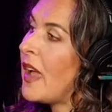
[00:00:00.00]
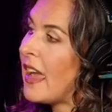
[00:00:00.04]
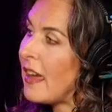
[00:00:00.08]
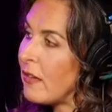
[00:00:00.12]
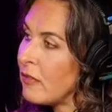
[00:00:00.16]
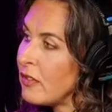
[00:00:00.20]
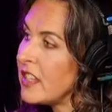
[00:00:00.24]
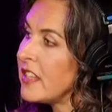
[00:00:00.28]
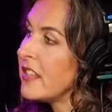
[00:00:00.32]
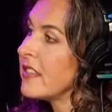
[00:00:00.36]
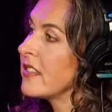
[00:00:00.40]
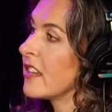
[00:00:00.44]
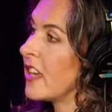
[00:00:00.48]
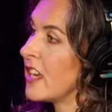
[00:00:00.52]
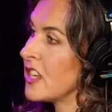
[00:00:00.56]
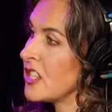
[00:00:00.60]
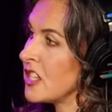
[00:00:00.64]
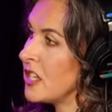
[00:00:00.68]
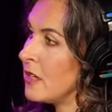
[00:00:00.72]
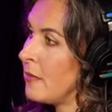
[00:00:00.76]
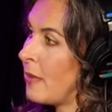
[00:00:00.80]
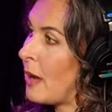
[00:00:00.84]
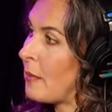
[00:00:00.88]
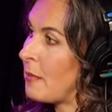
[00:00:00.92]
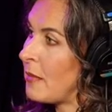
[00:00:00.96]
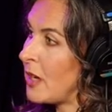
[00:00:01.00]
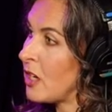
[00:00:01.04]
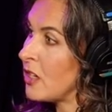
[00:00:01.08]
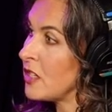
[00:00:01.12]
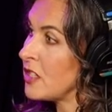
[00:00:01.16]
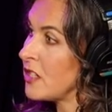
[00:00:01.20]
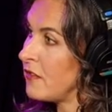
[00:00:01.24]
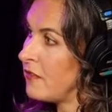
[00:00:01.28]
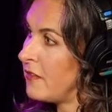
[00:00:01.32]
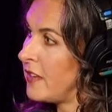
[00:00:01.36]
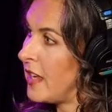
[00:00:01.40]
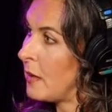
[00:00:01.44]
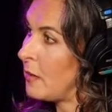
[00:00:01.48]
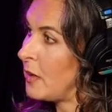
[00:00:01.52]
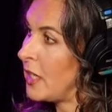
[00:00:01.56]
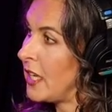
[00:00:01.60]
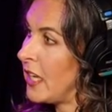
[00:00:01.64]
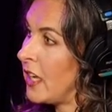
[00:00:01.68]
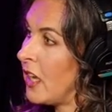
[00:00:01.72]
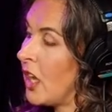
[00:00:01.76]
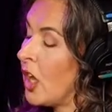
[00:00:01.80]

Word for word: every discussion about marriage and family.